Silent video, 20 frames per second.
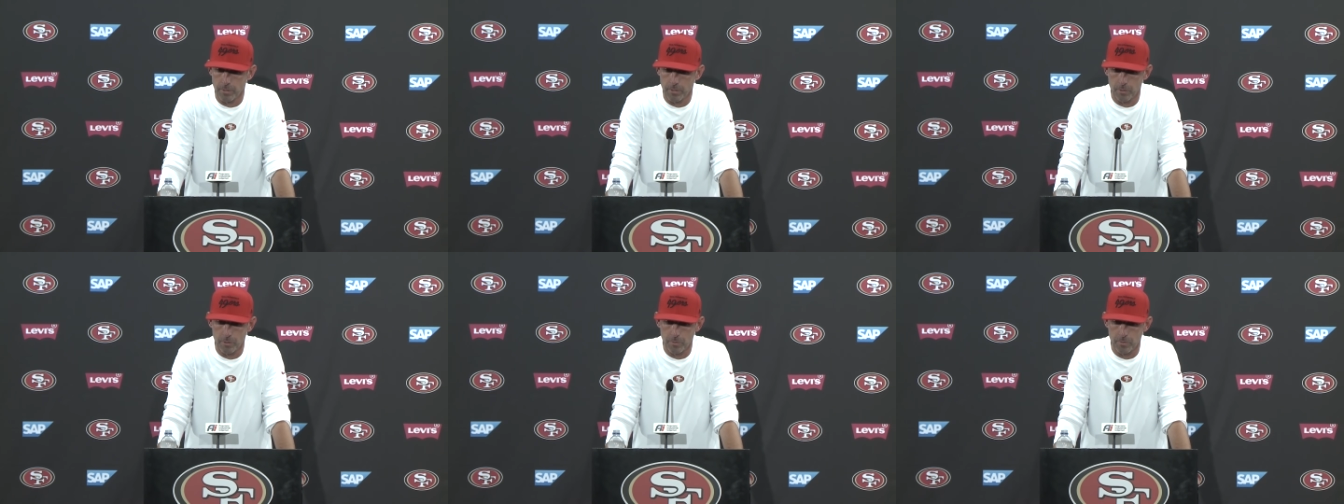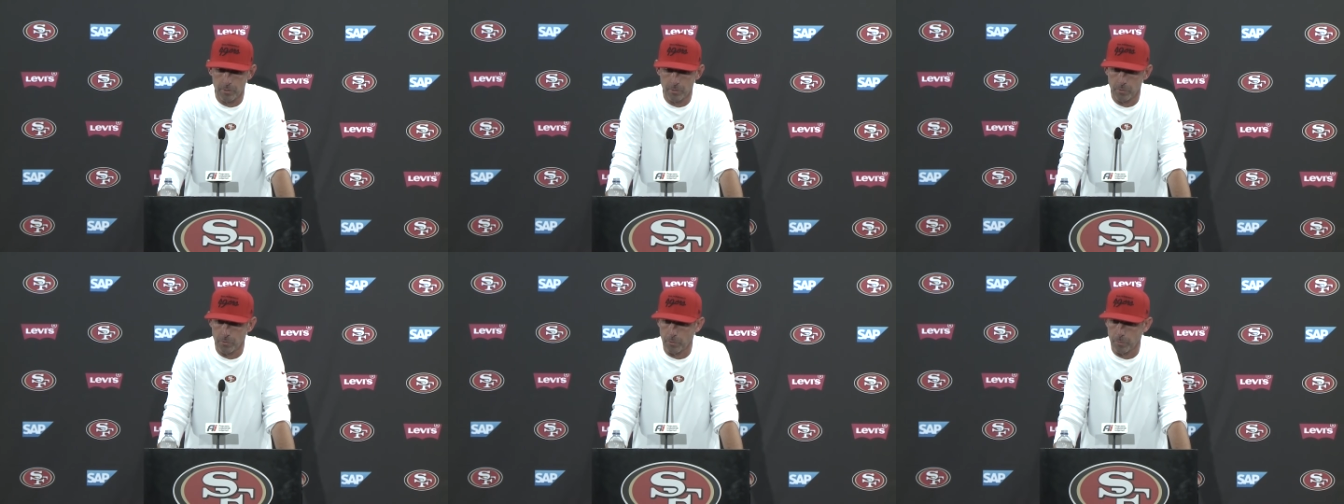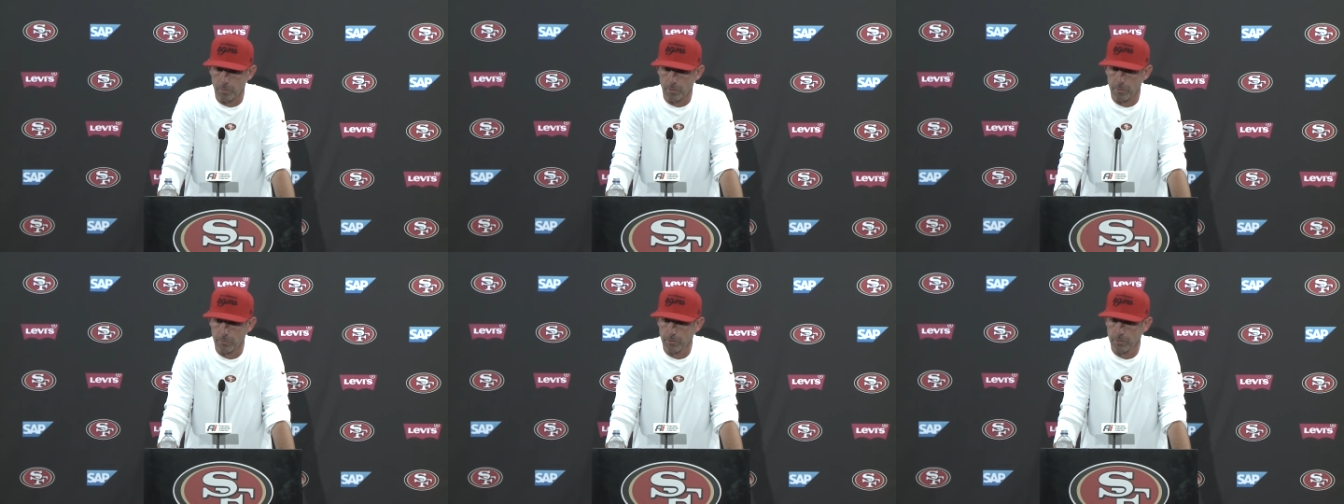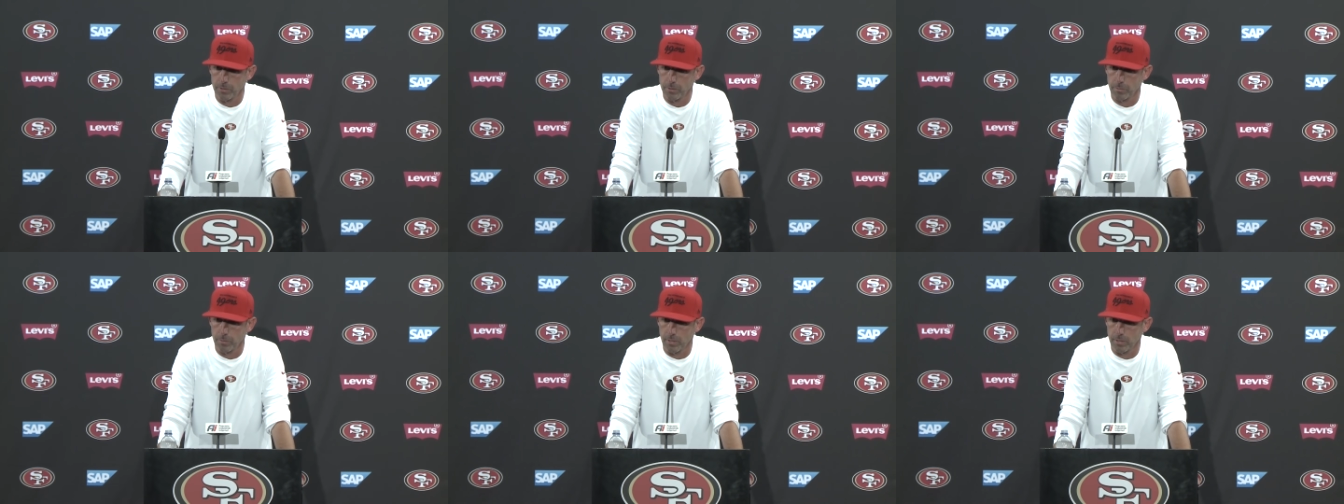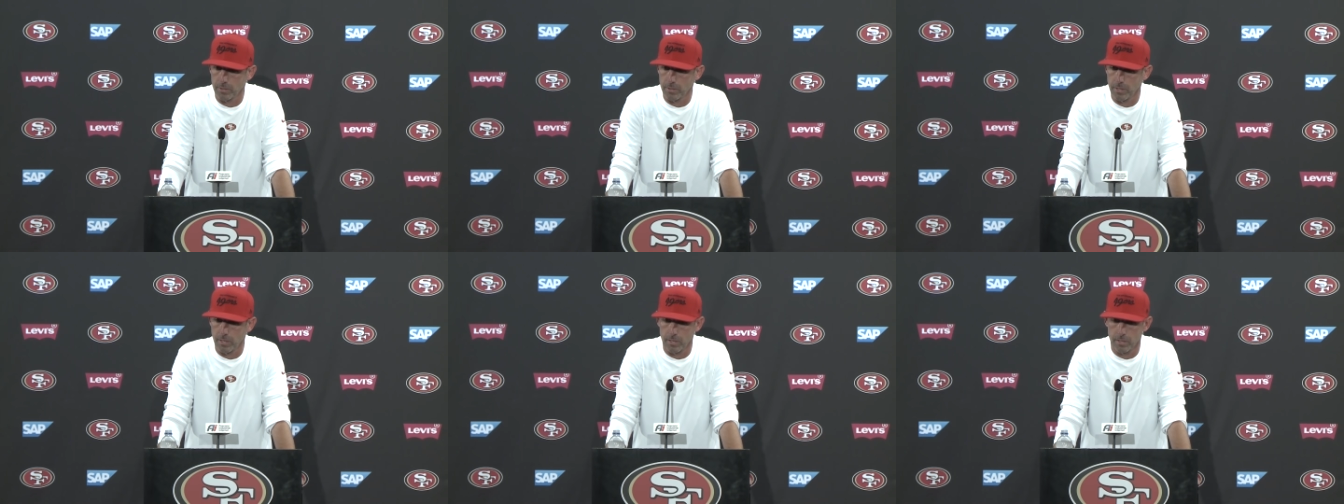by no means was it perfect, but
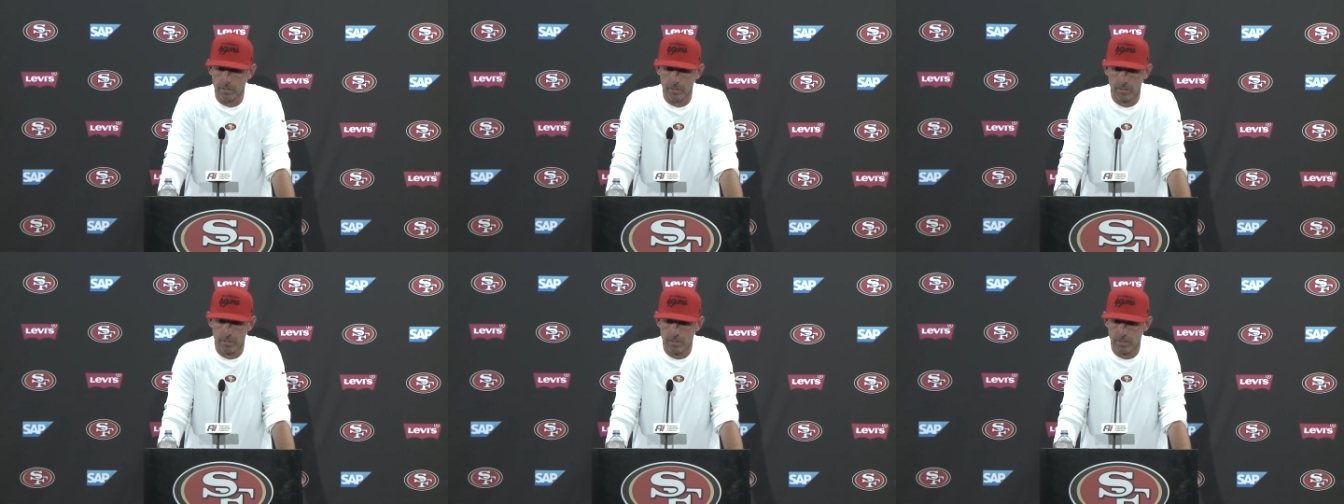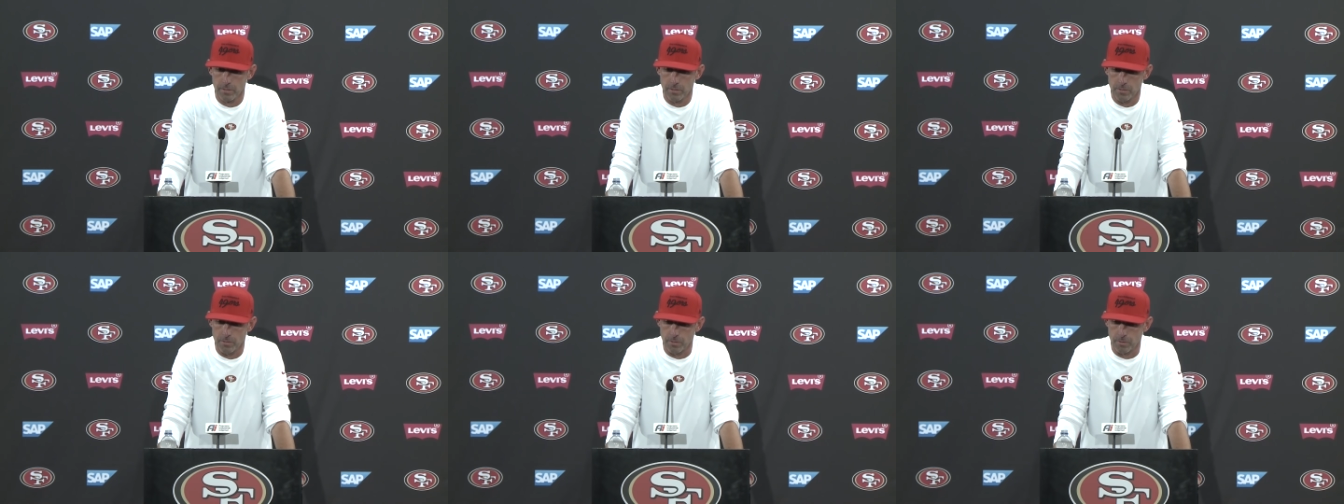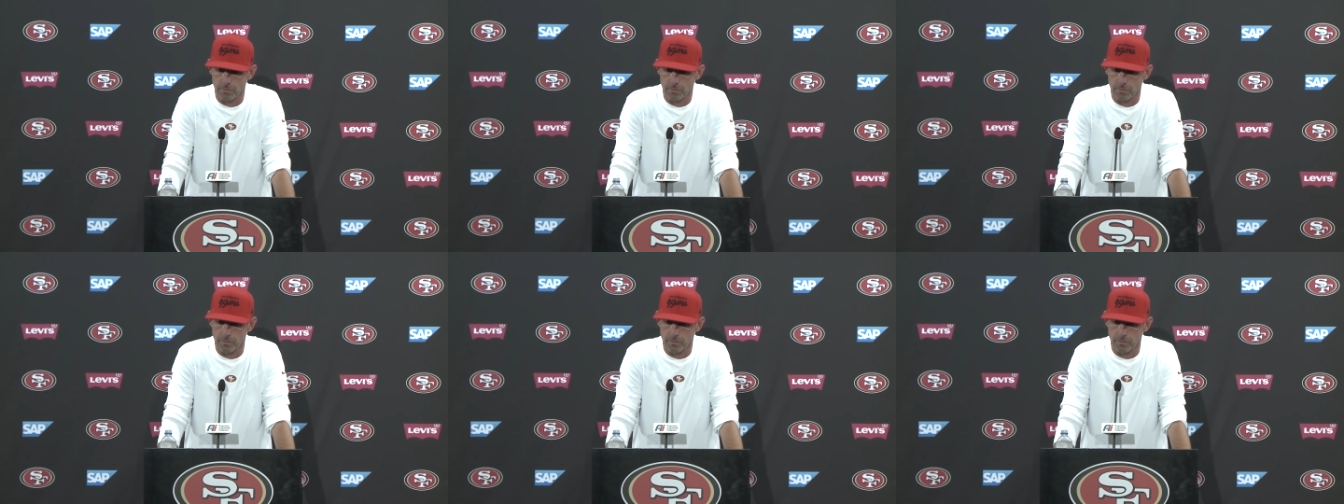I thought just